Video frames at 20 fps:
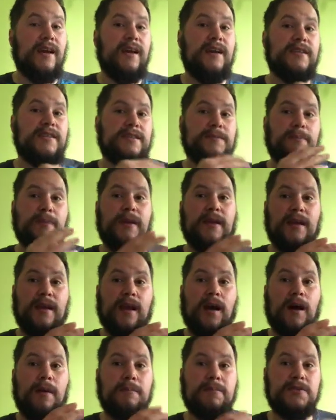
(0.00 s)
speeding
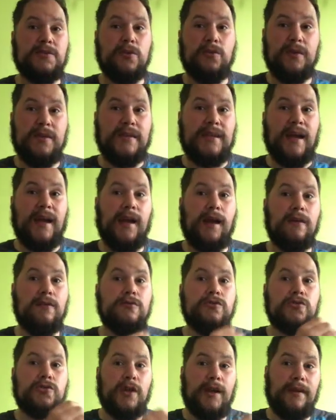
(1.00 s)
up, slowing
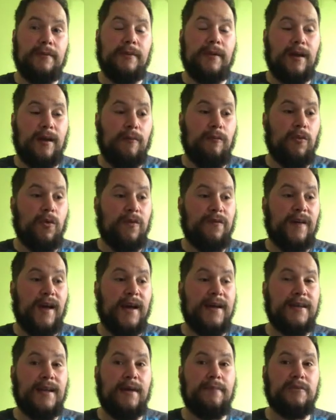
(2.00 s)
down, trying to become more fat
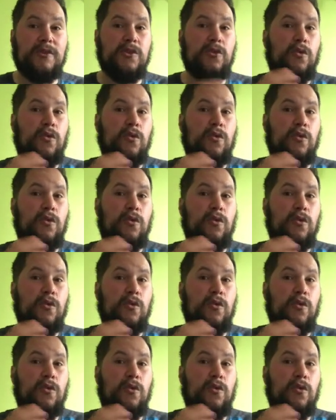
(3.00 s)
adapted,